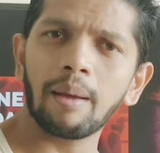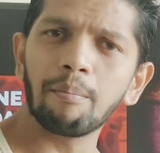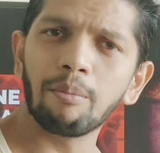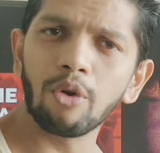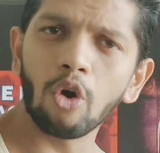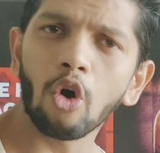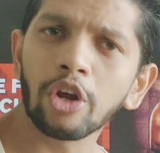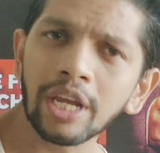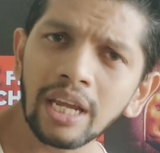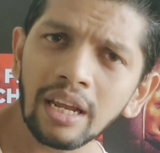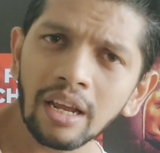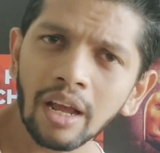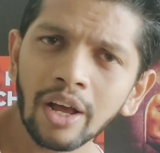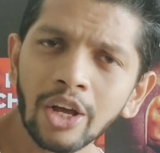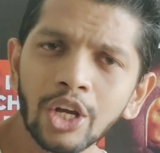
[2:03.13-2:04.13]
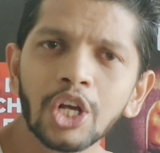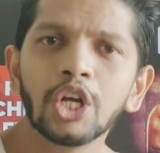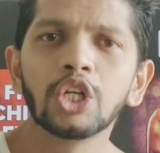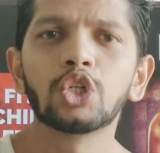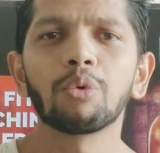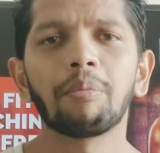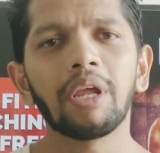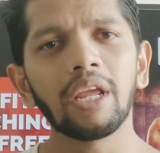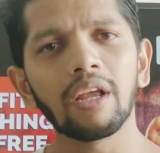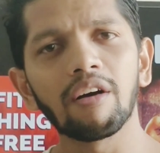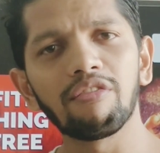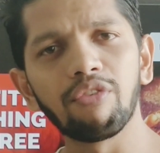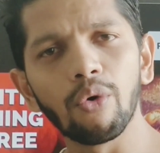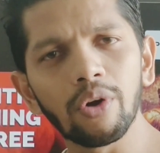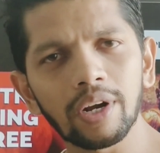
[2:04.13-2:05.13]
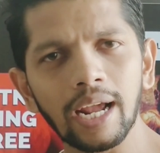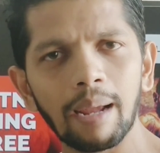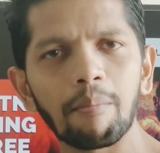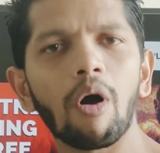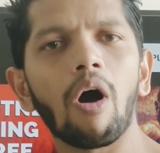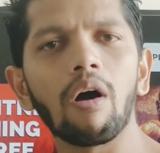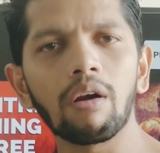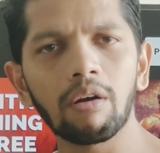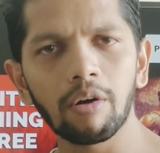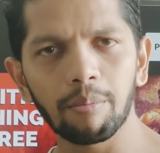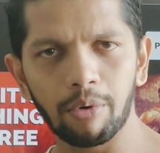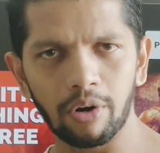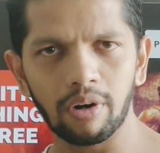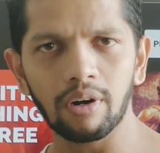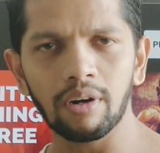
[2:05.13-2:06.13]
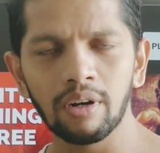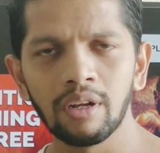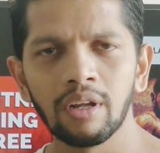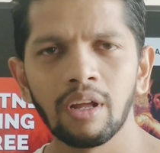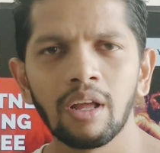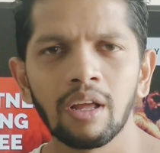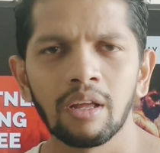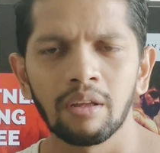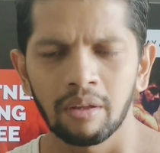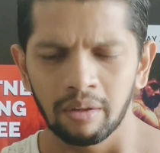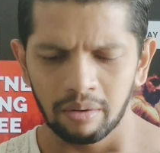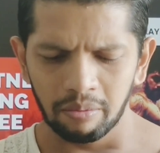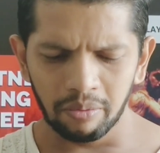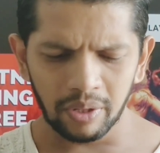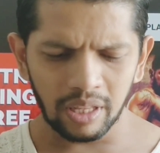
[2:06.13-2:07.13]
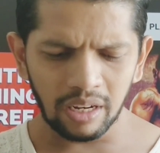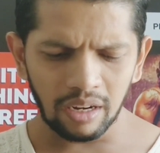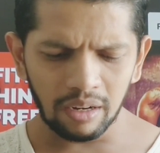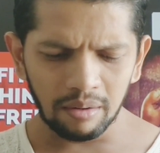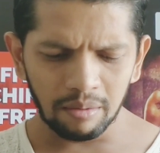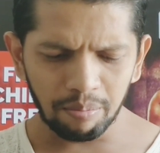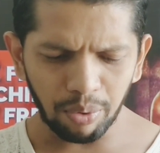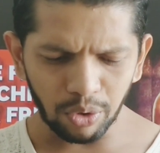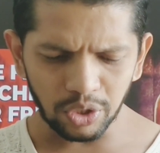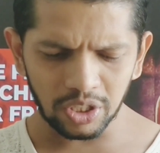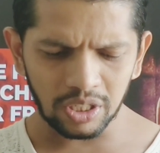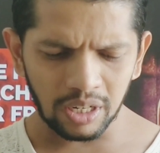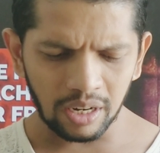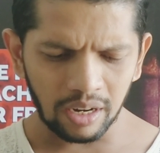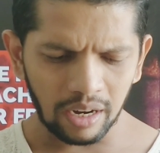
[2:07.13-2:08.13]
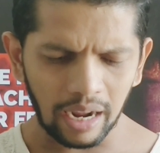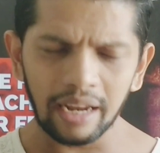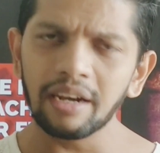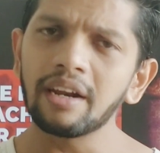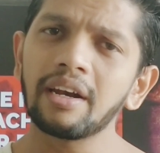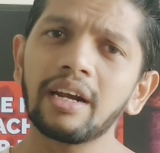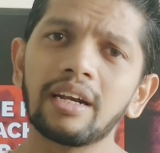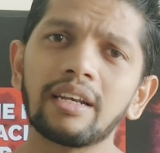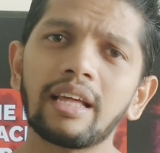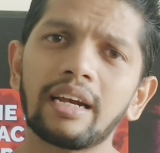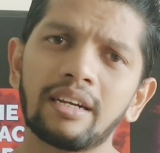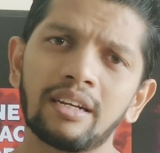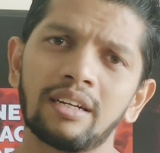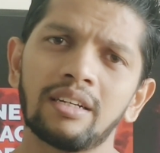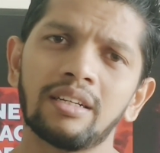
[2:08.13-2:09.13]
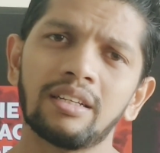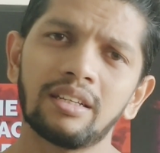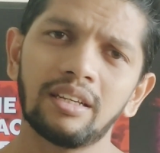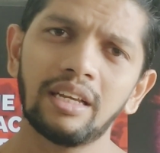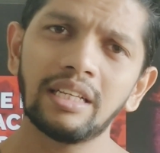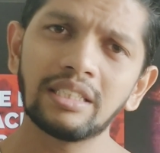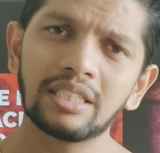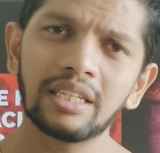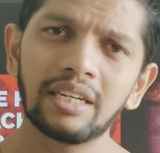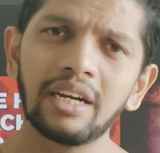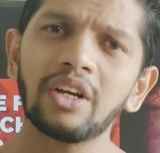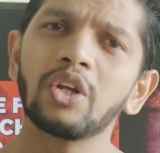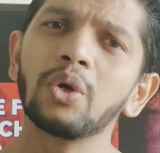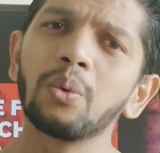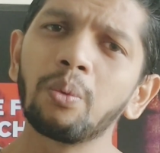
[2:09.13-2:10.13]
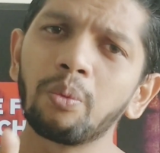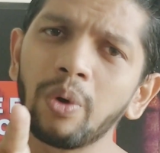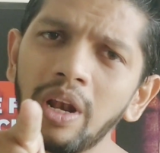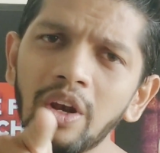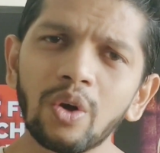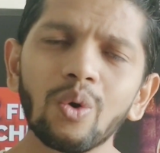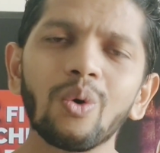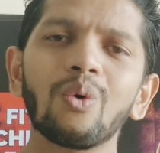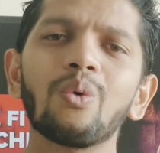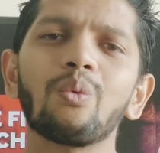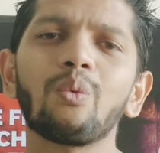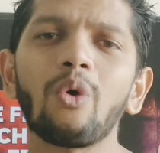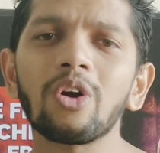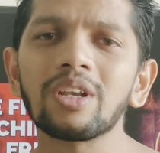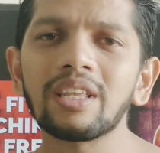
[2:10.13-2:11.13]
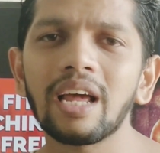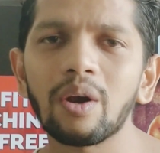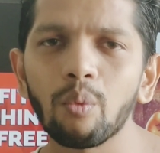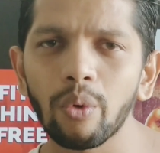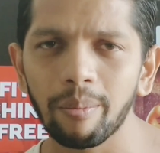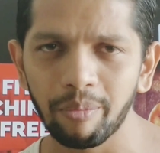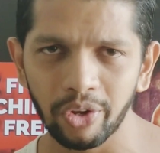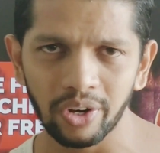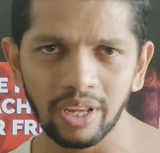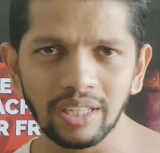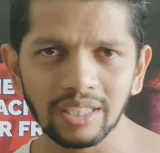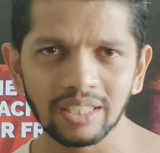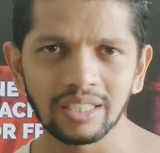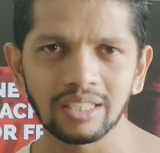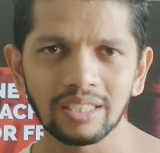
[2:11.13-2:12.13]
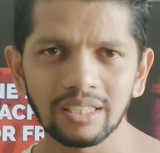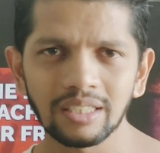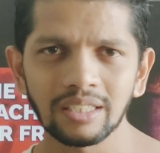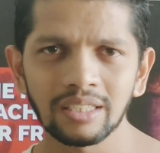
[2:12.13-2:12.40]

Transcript: employee to being a full-time entrepreneur. Within post, I narrate that incident, you will know what that weapon is.